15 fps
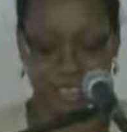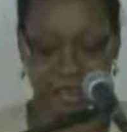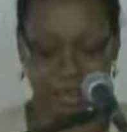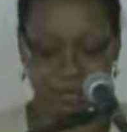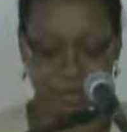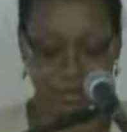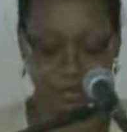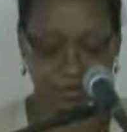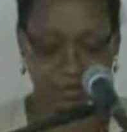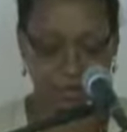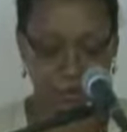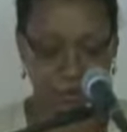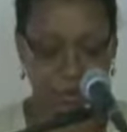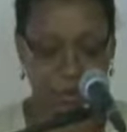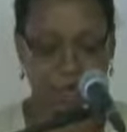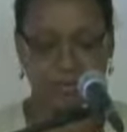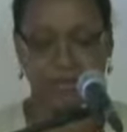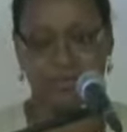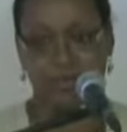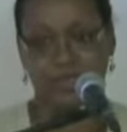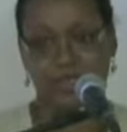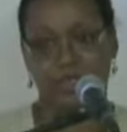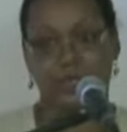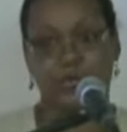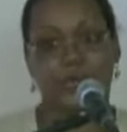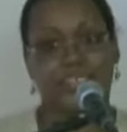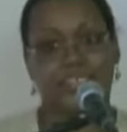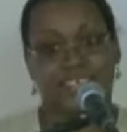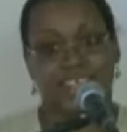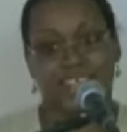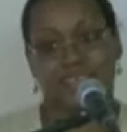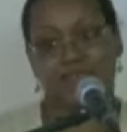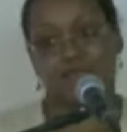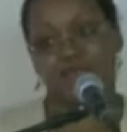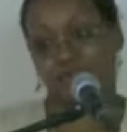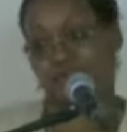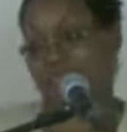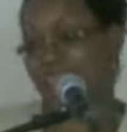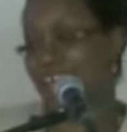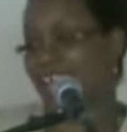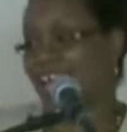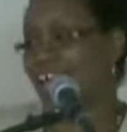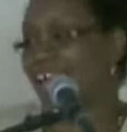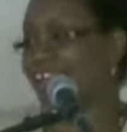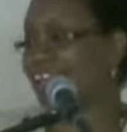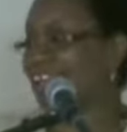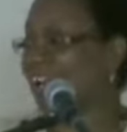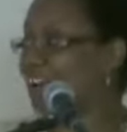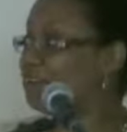Timer's View of the Virtual Classroom," and